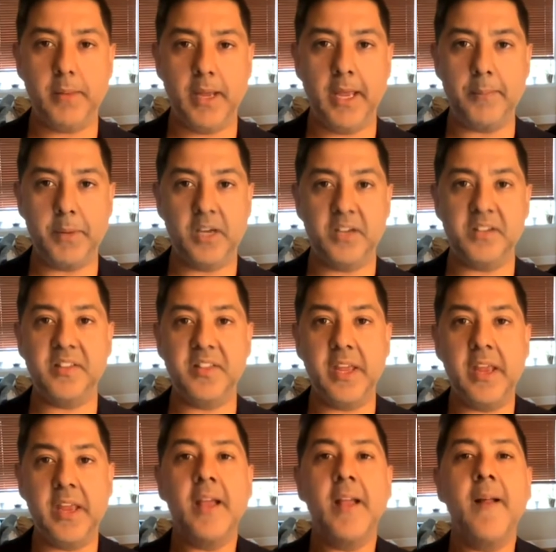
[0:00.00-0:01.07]
here because
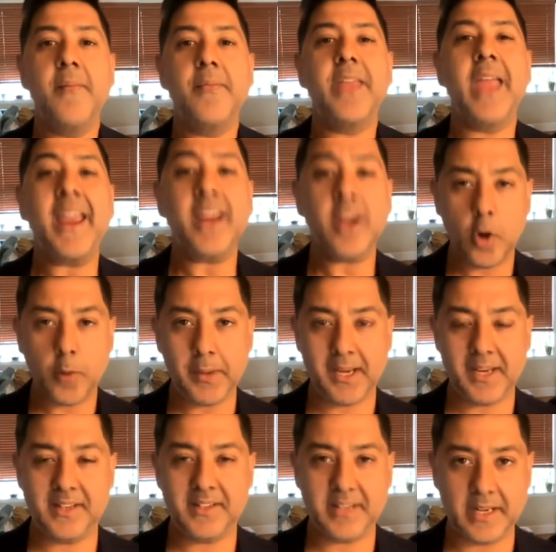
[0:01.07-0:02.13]
the economic
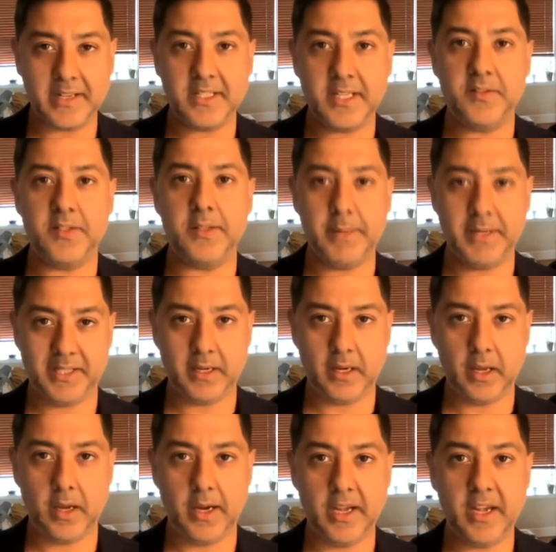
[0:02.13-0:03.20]
incentives are
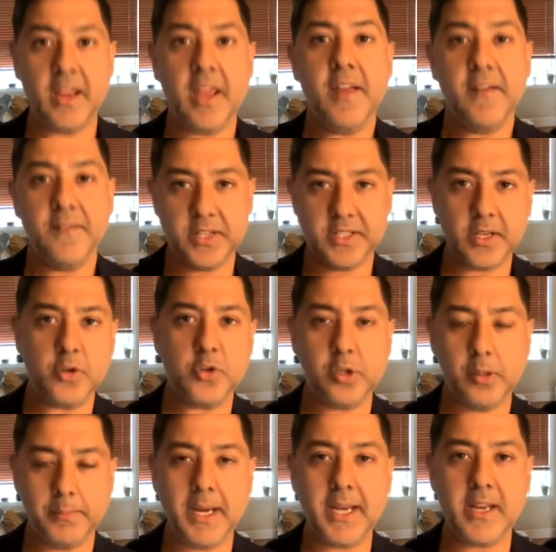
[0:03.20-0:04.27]
misaligned. For social
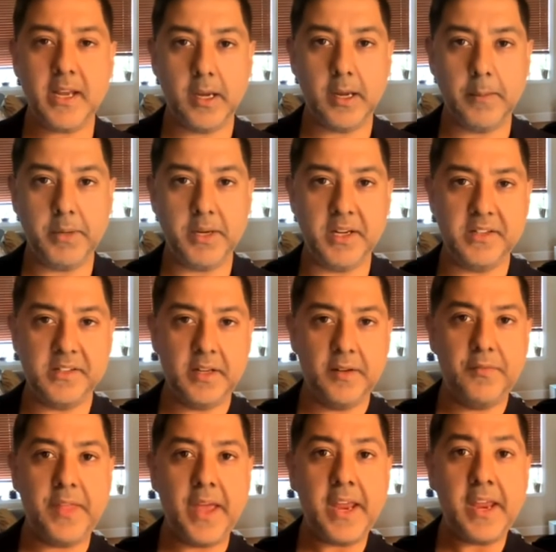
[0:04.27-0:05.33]
media companies, if
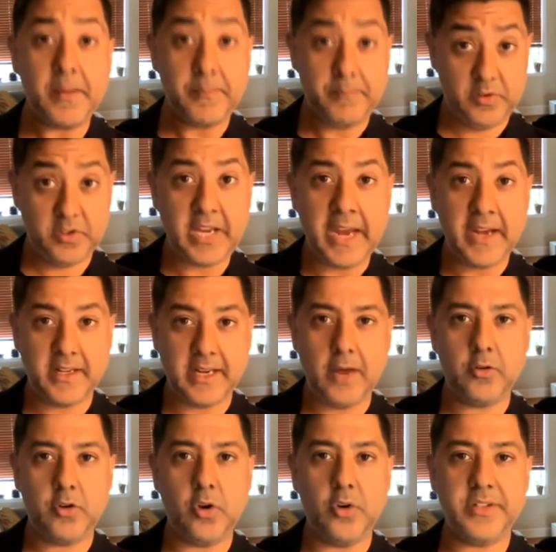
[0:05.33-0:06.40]
they take down
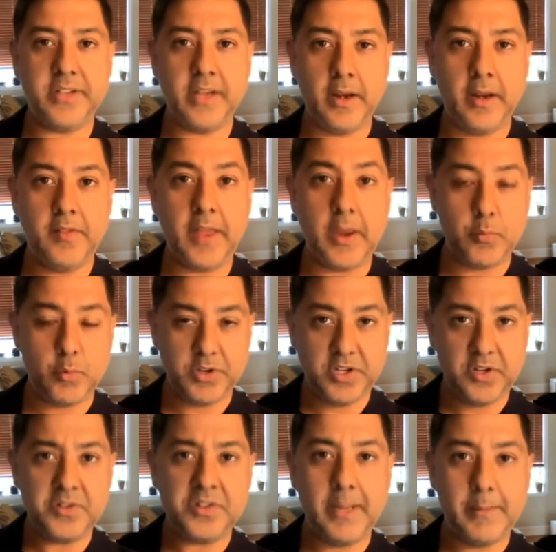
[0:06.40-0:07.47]
content, they
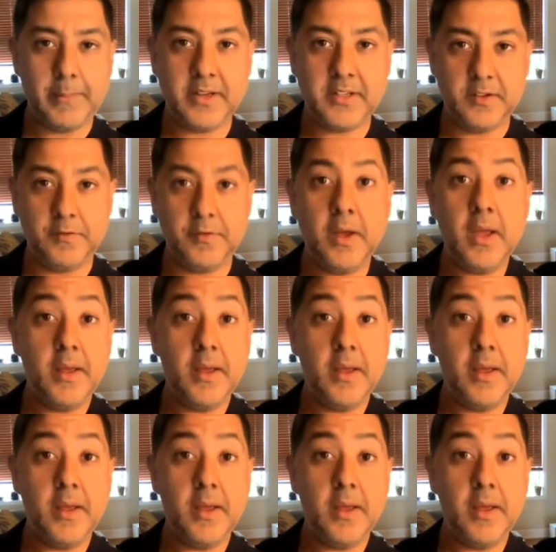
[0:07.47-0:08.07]
reduce the amount of